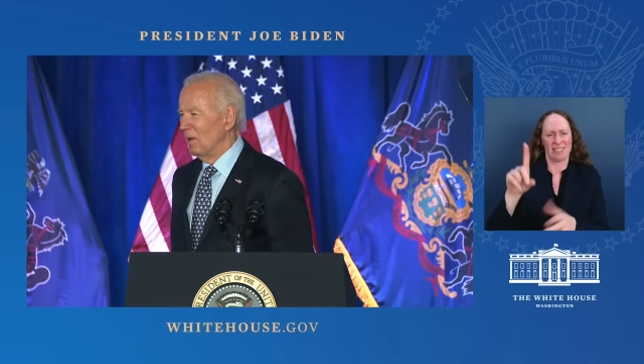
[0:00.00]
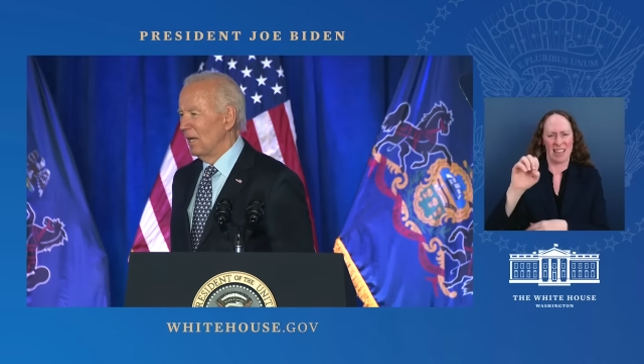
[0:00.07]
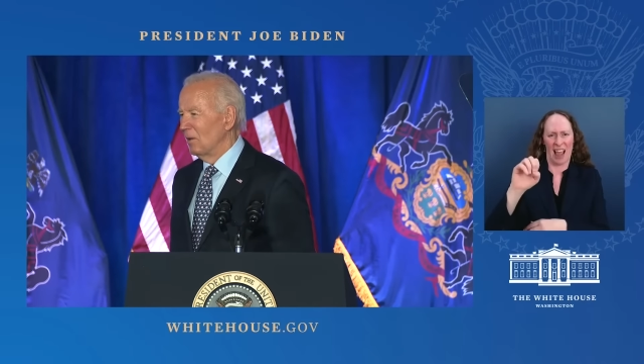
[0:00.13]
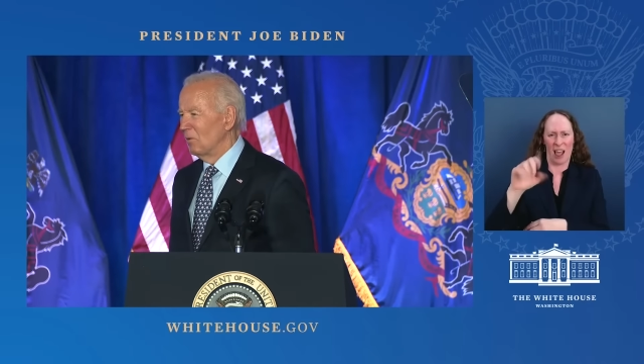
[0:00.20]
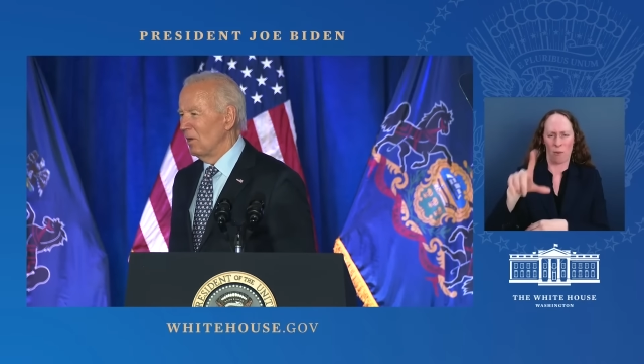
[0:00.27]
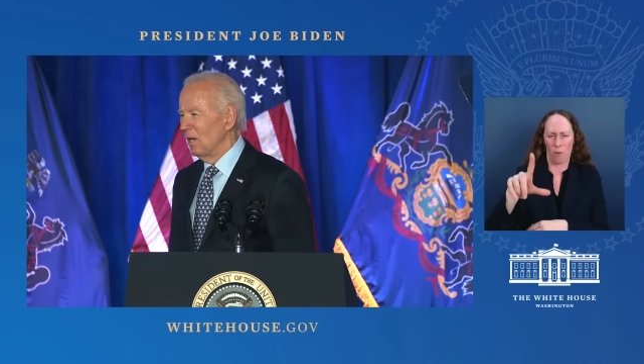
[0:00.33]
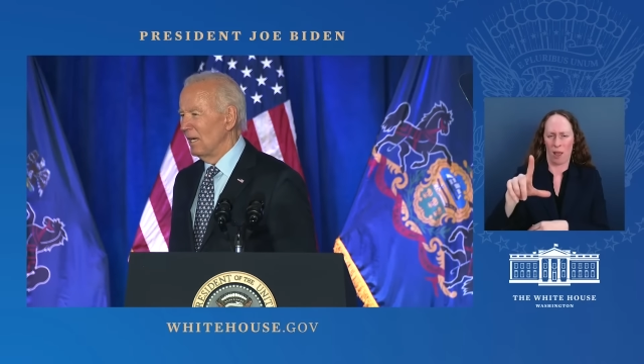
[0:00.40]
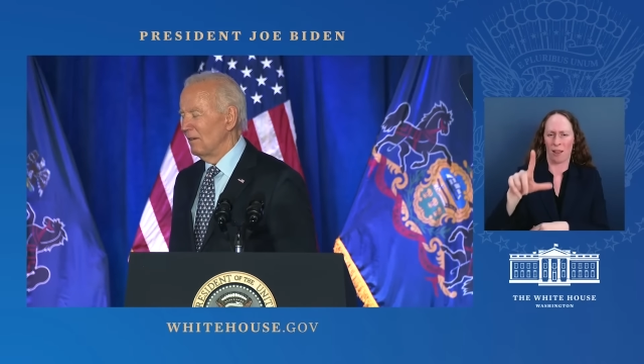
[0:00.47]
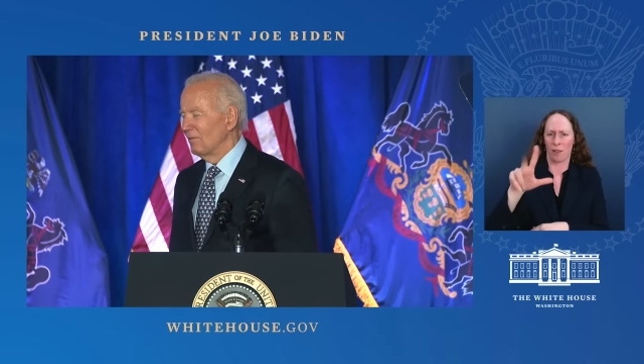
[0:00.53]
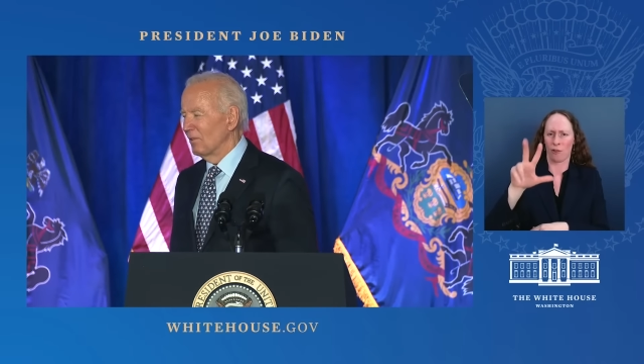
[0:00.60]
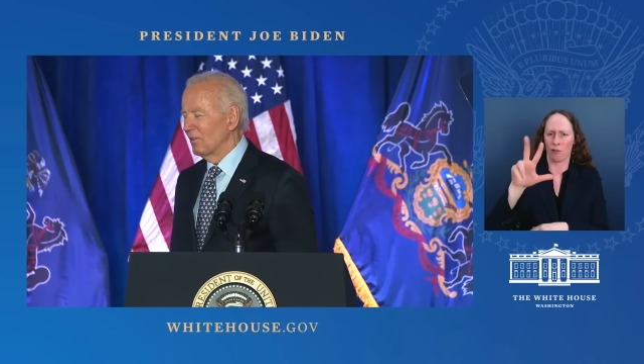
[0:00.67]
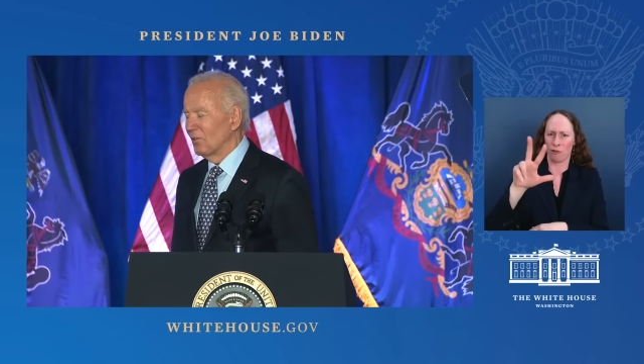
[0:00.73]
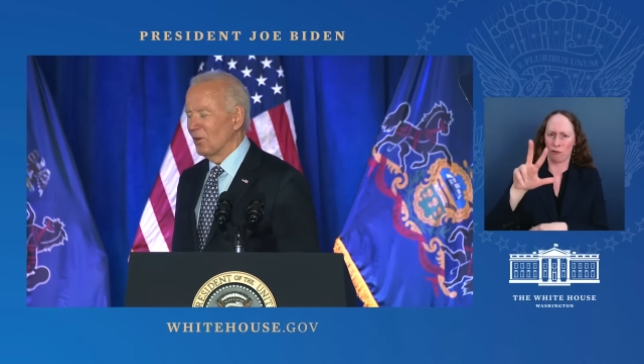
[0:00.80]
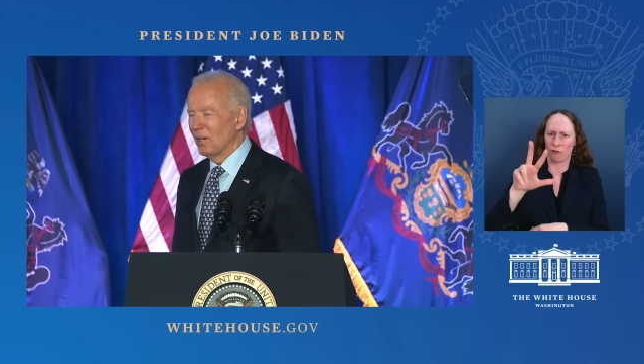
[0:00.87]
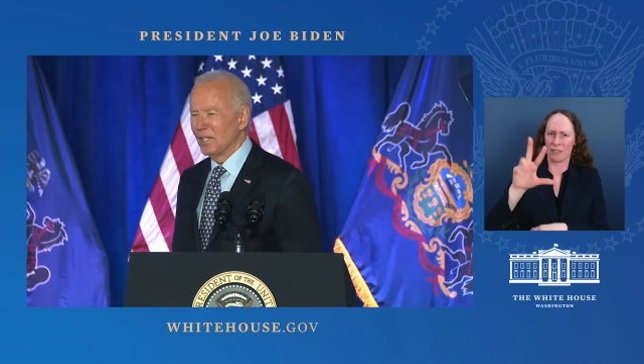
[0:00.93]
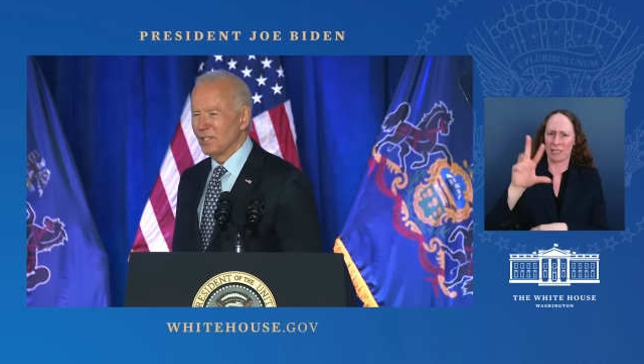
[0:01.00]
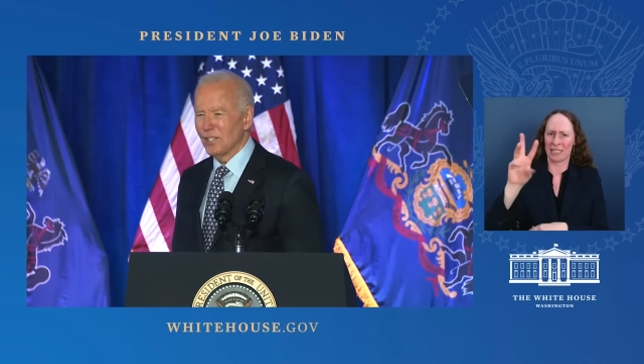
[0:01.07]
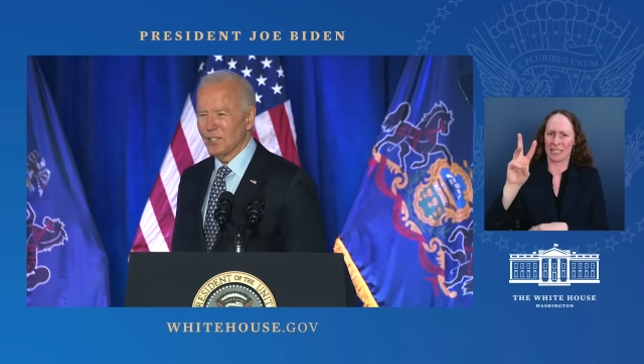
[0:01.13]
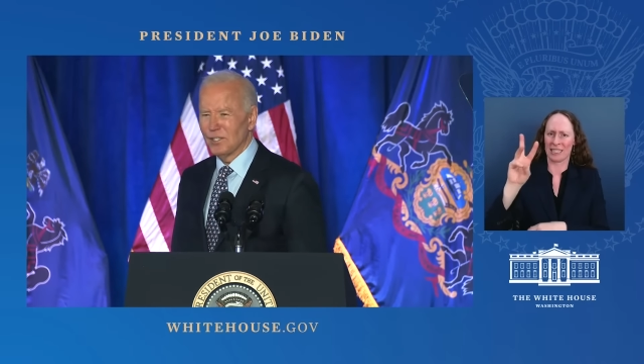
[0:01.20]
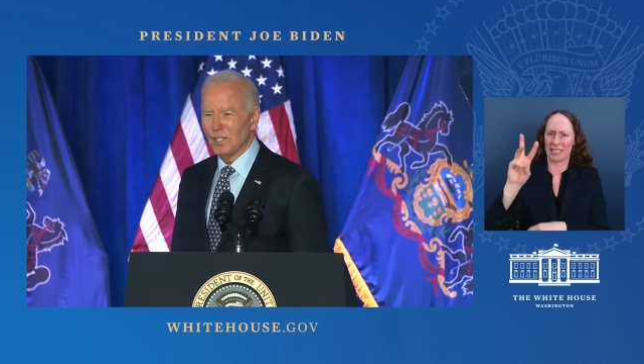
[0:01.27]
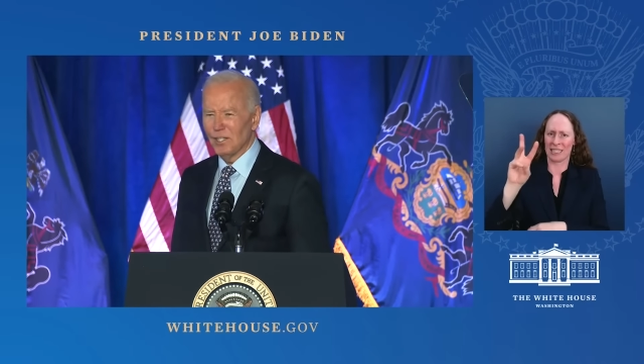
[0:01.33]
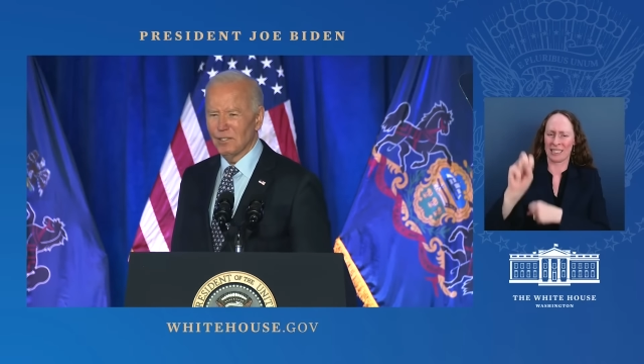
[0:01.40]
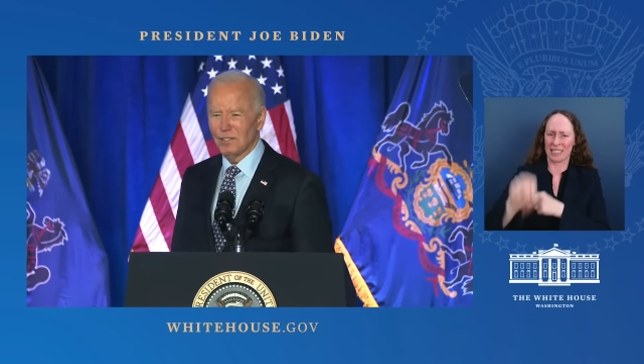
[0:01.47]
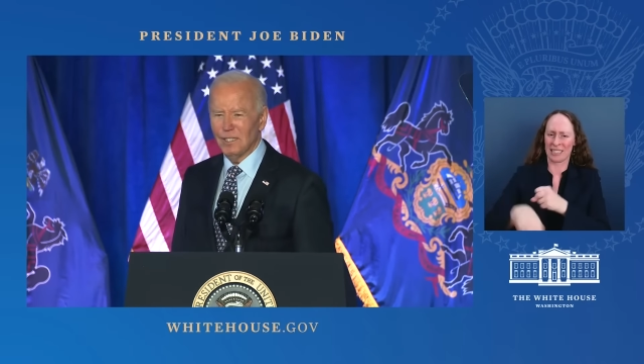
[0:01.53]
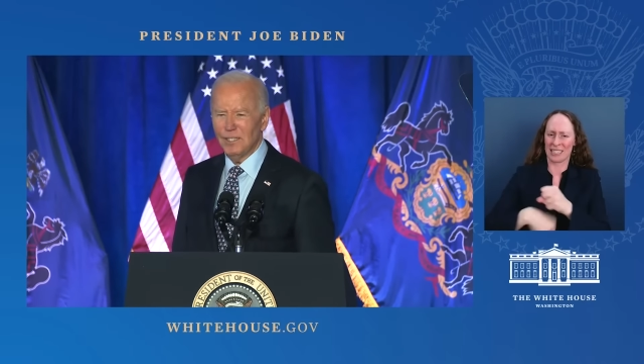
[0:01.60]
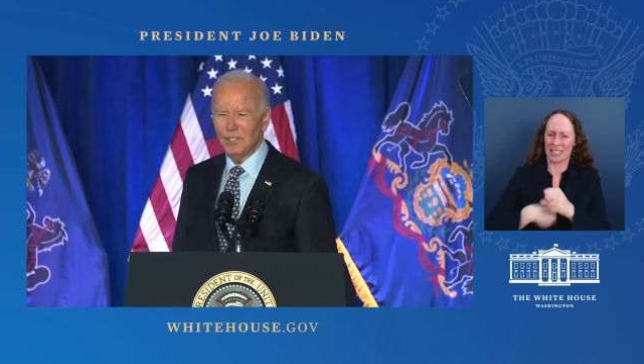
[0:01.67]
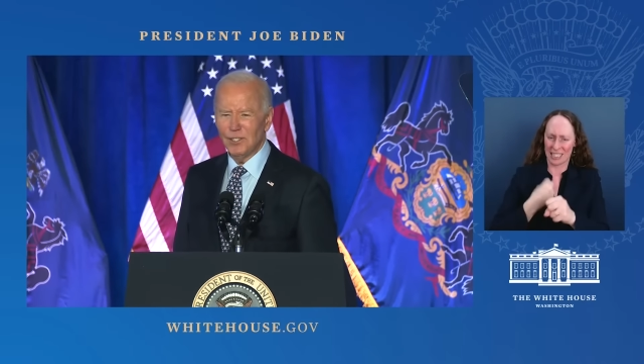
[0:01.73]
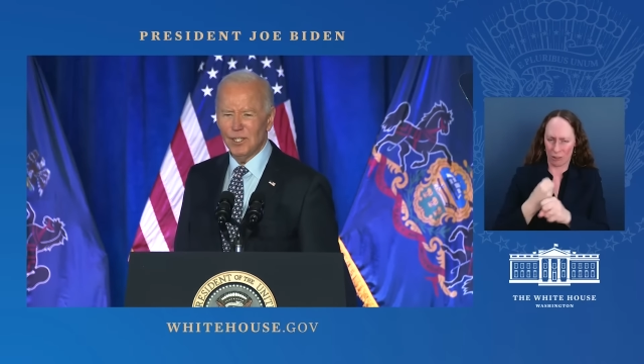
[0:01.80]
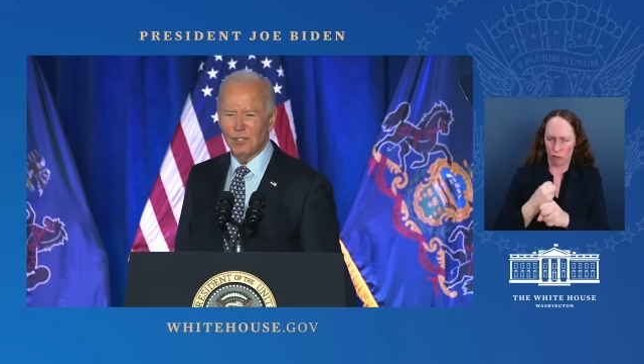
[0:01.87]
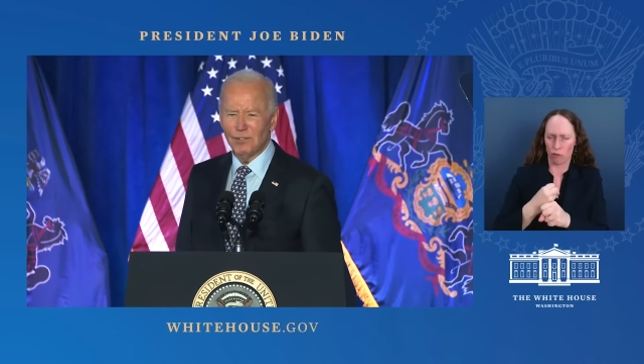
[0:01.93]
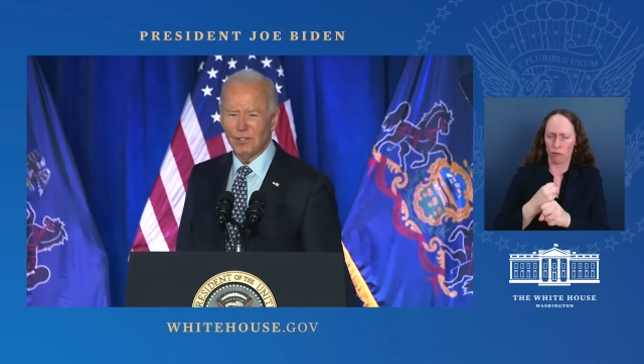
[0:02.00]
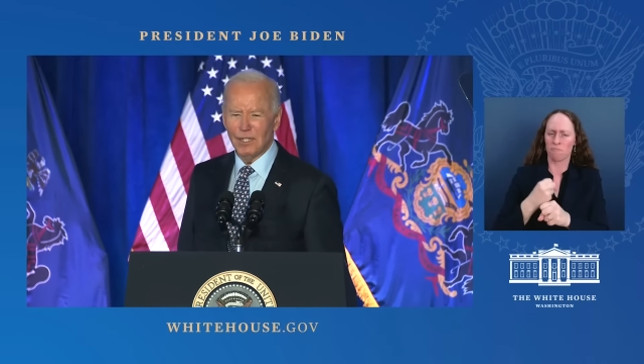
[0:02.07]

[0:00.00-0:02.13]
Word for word: By the way, for 36 years, each year